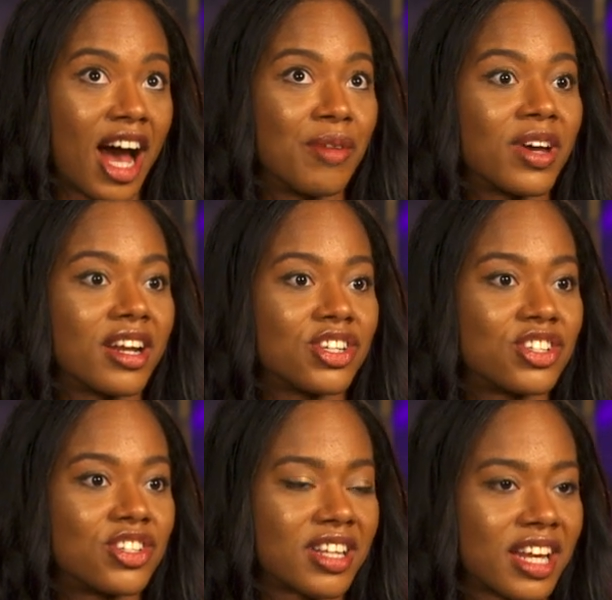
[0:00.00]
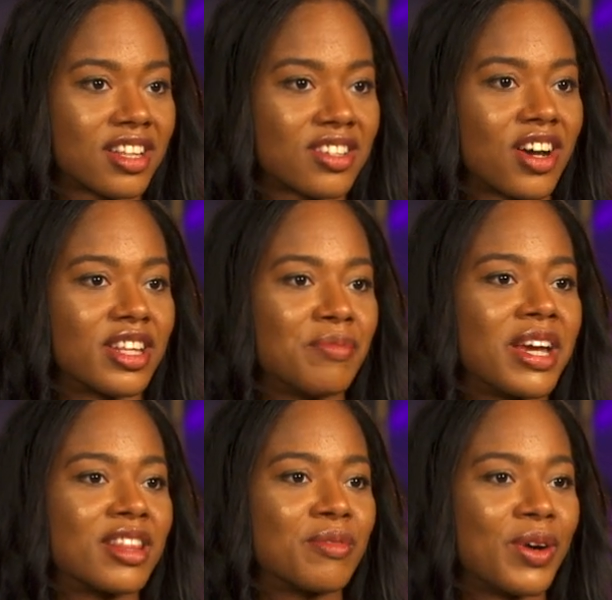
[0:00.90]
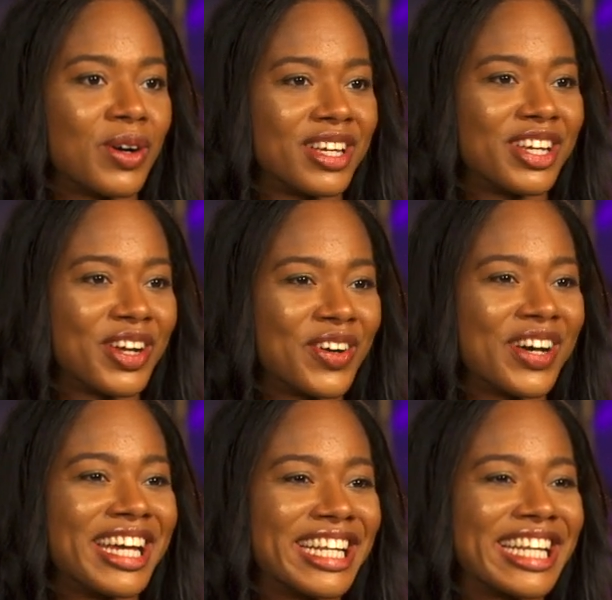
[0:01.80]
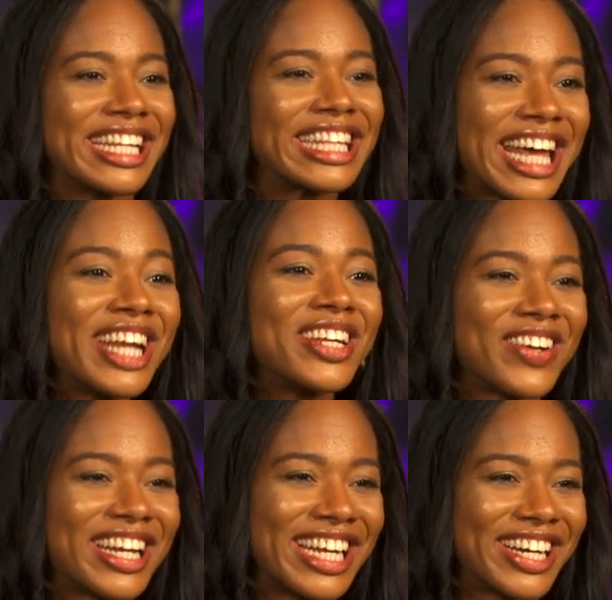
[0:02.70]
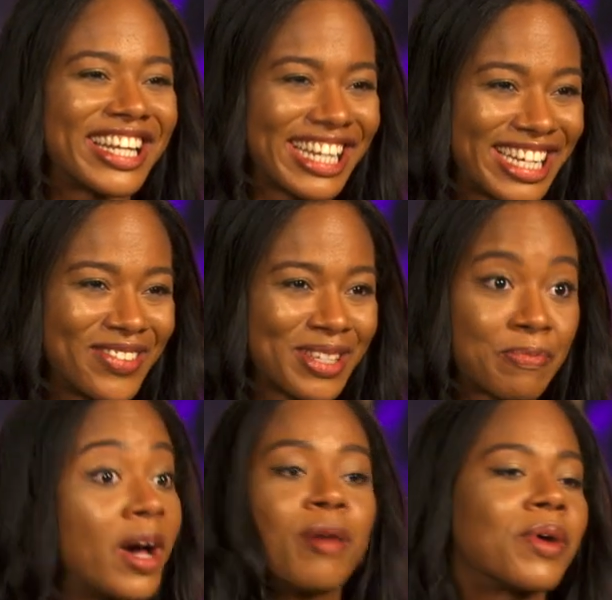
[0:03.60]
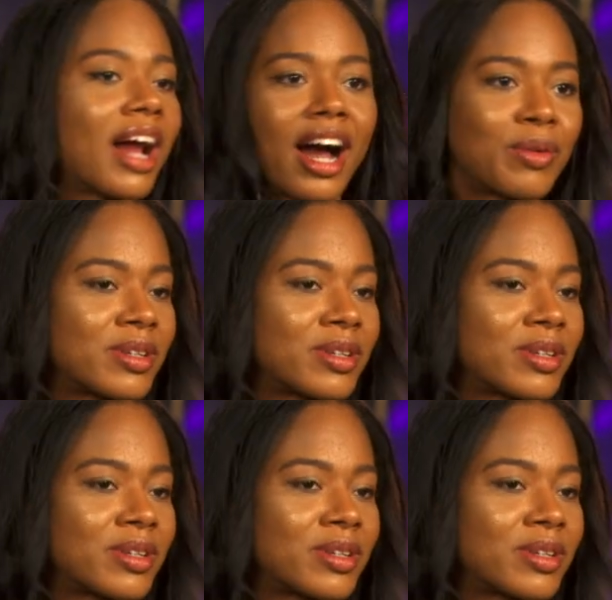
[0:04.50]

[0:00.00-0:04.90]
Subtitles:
I'm gonna select the song that made the most, then you can hear that he was, but I